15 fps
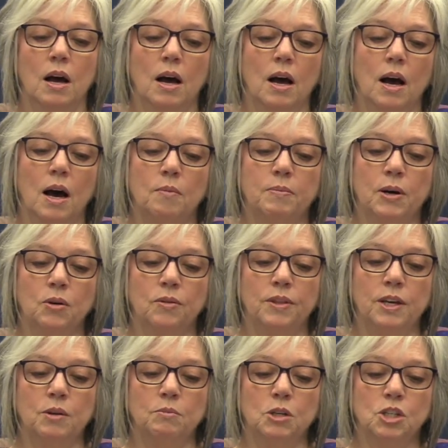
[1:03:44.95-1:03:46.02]
about
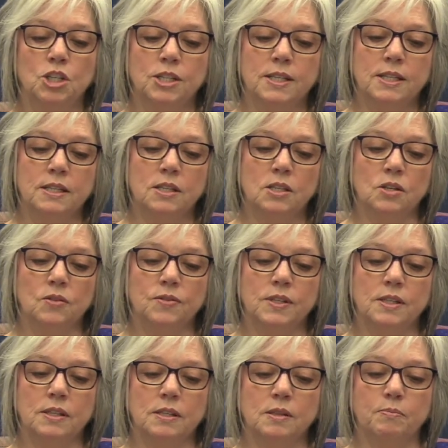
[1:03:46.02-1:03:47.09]
the emergency
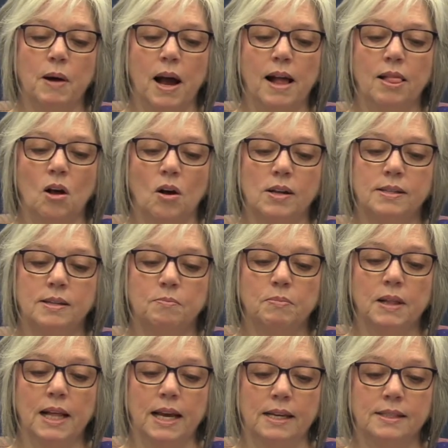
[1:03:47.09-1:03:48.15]
services bylaws in
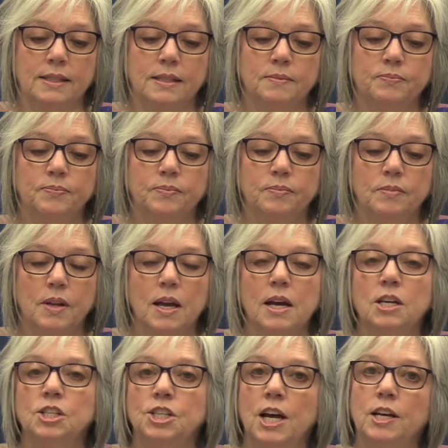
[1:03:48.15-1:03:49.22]
place.
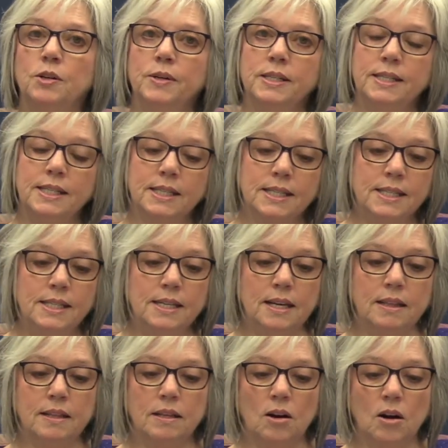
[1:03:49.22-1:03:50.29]
January 16th,
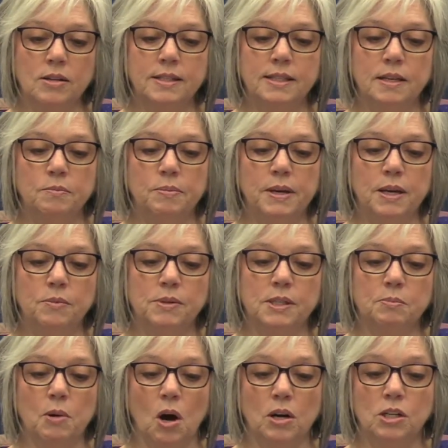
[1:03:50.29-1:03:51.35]
RCMP
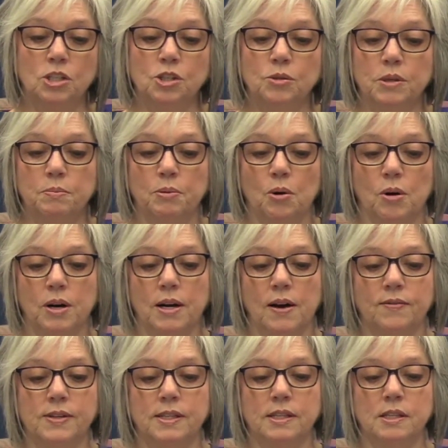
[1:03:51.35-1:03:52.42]
responded to a report of
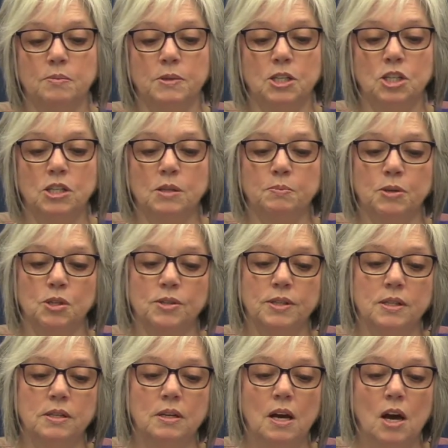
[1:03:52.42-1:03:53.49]
a suspicious
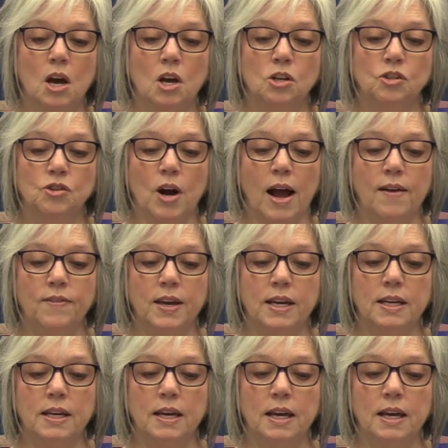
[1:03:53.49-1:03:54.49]
person driving